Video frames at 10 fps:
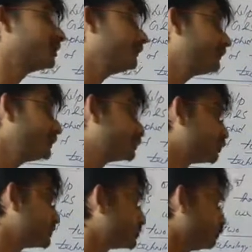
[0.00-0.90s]
of
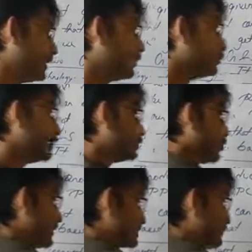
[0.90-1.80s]
resources. We are
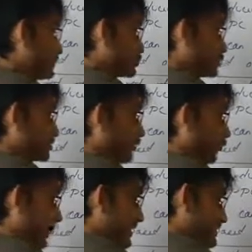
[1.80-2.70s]
withdrawing some resources
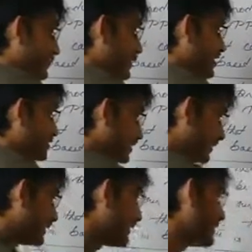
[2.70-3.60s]
from AC production
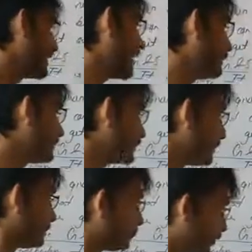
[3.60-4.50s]
and
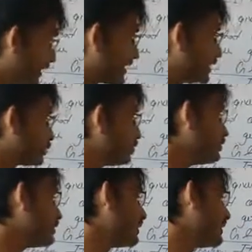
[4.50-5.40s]
putting
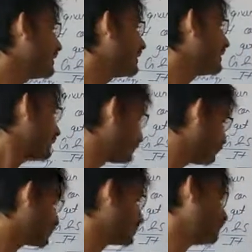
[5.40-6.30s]
into
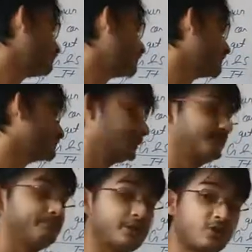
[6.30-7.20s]
potato
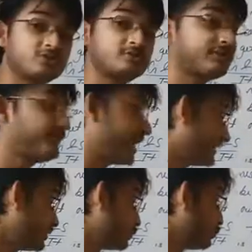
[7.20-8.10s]
production because of the
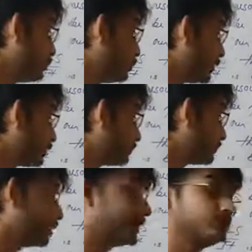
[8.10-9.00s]
fact that we want to
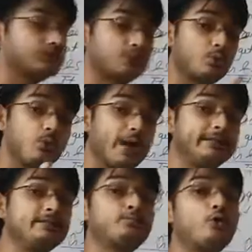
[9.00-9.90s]
produce
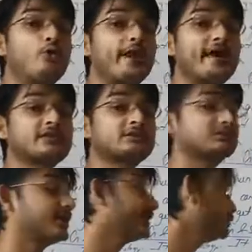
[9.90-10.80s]
one more
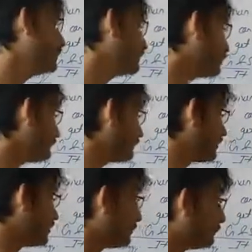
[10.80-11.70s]
extra unit
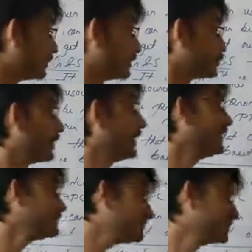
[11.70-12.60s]
of potato.
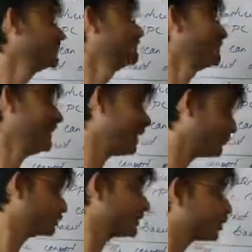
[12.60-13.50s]
Hence, the
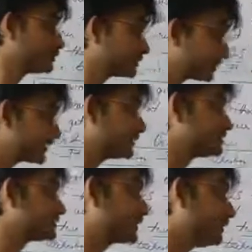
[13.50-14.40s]
MOC concept
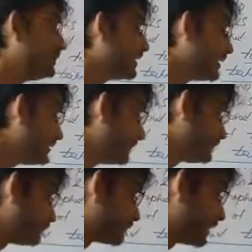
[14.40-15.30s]
is coming
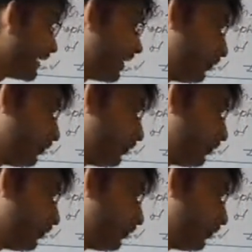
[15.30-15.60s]
in, and